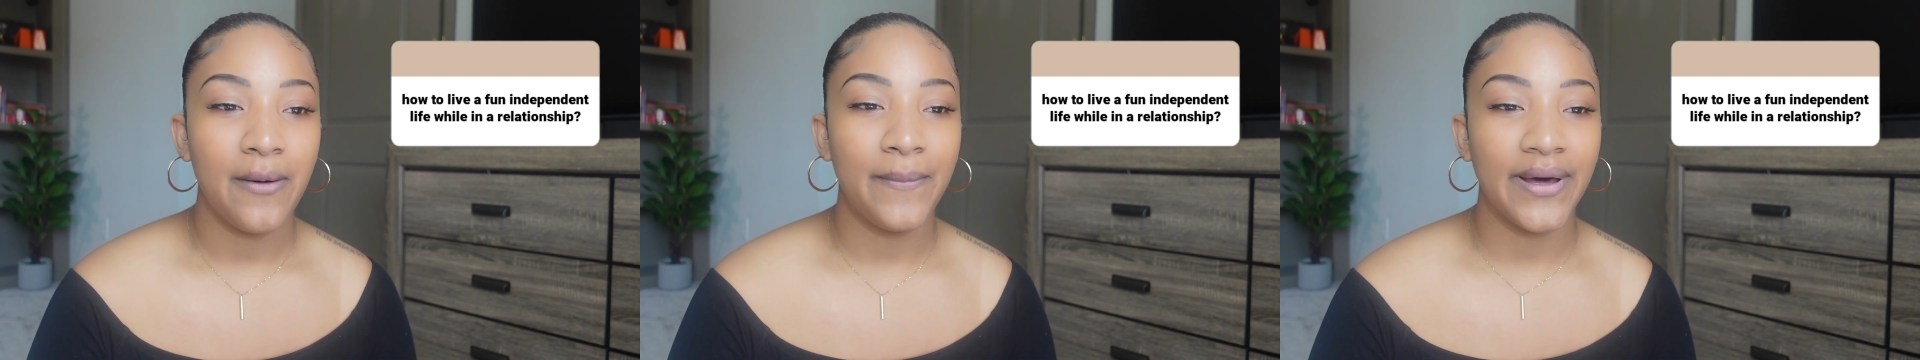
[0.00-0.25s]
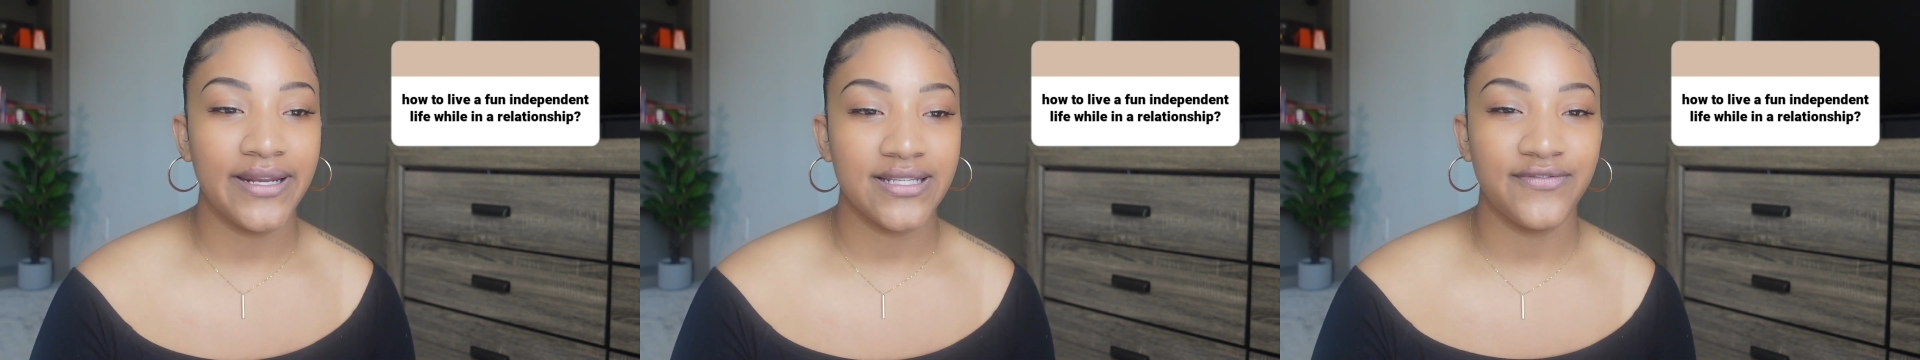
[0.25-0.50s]

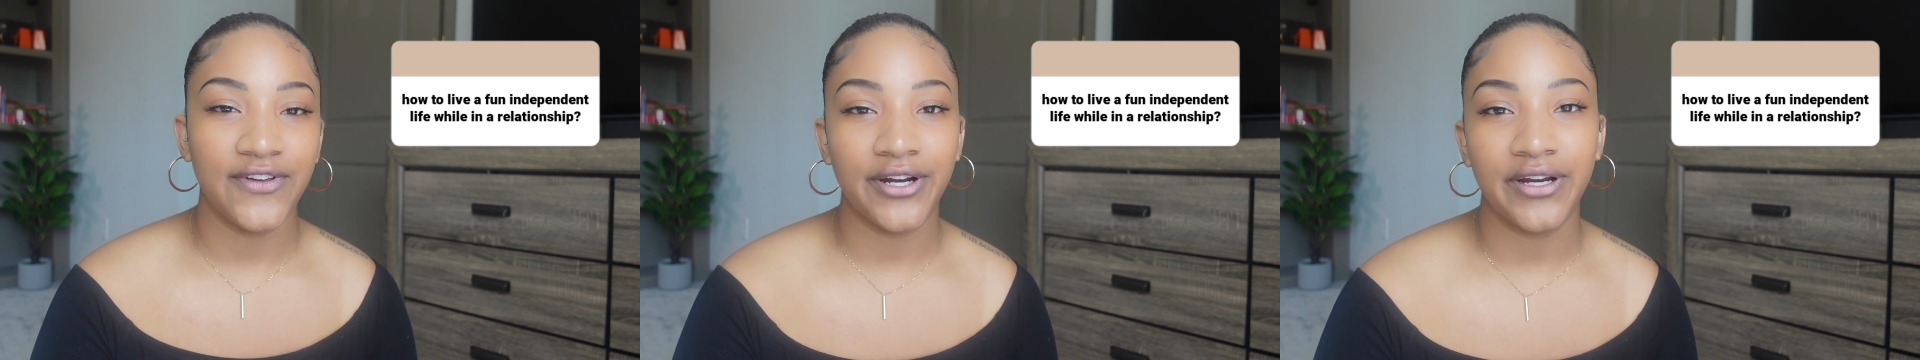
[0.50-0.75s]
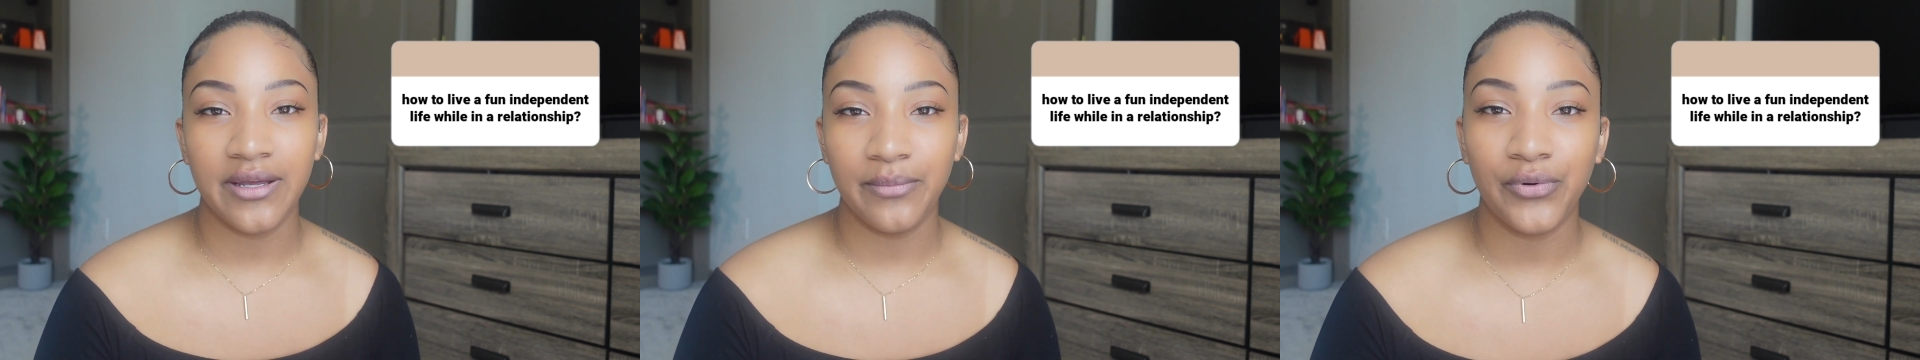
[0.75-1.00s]
but it's
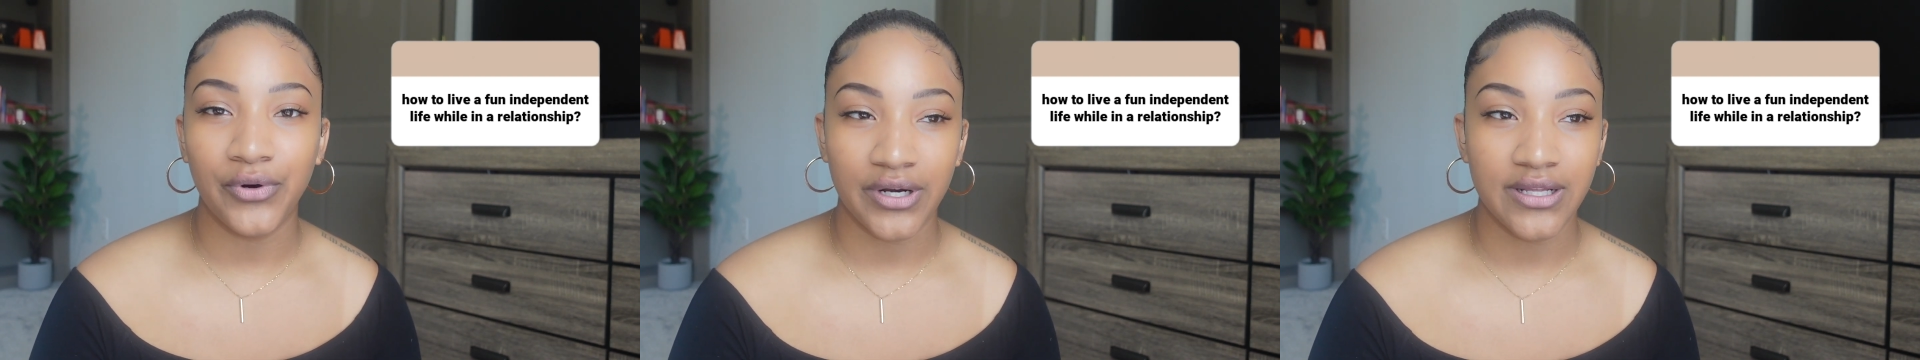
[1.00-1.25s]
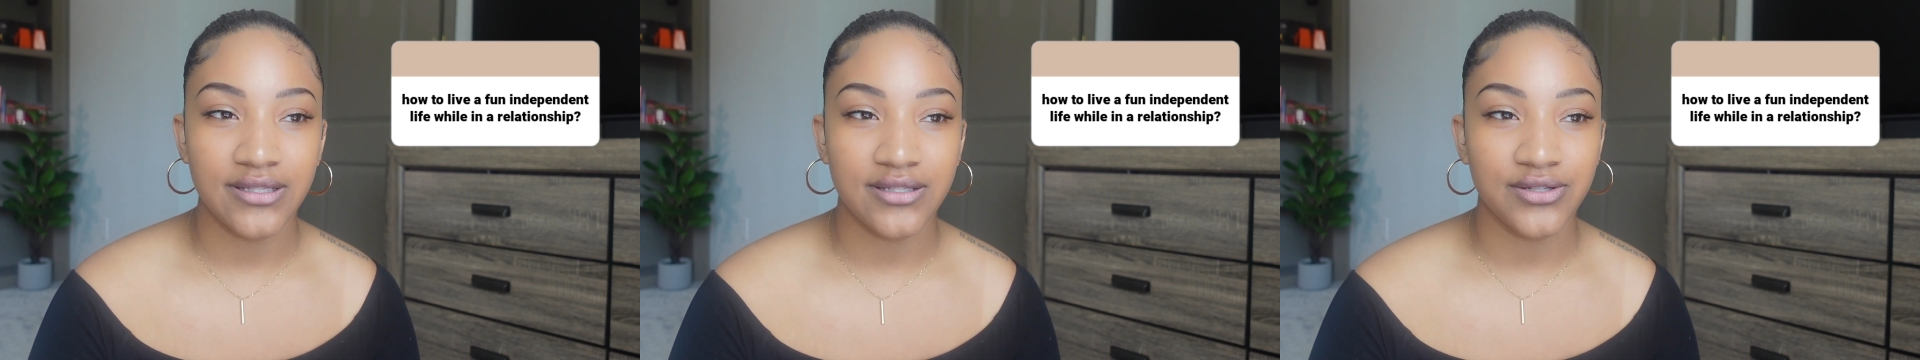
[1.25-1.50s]
very
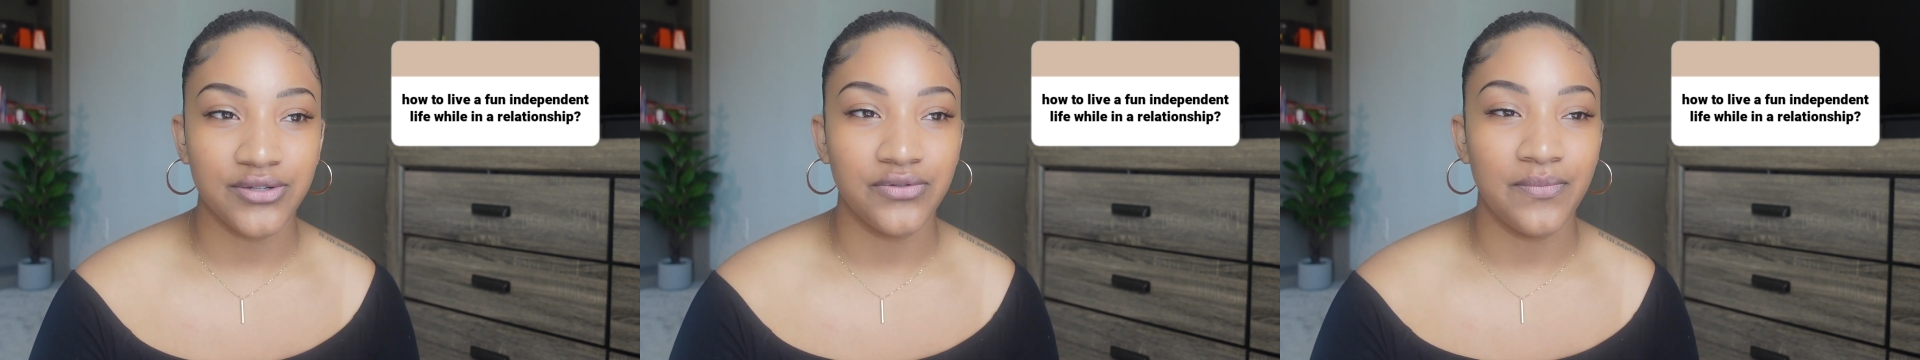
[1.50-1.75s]
important to